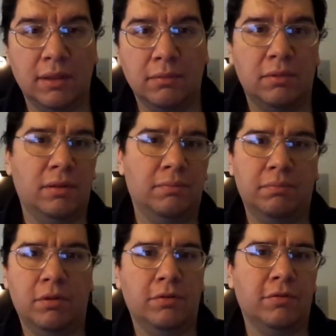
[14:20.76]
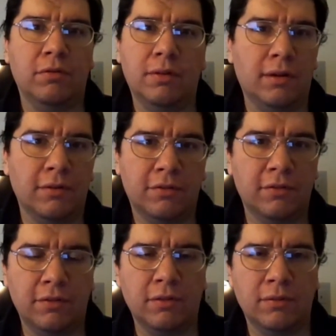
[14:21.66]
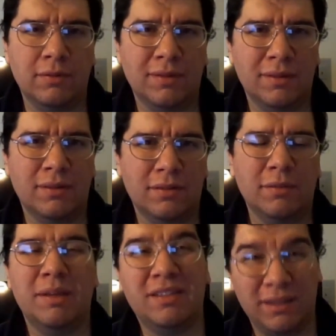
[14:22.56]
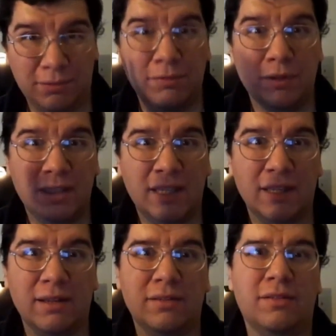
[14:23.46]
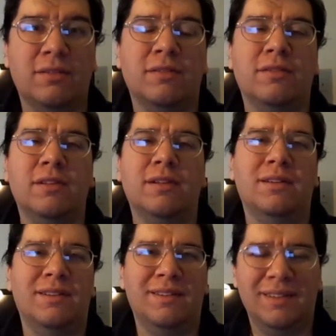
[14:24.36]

that we also lost. So so make that free cats instead.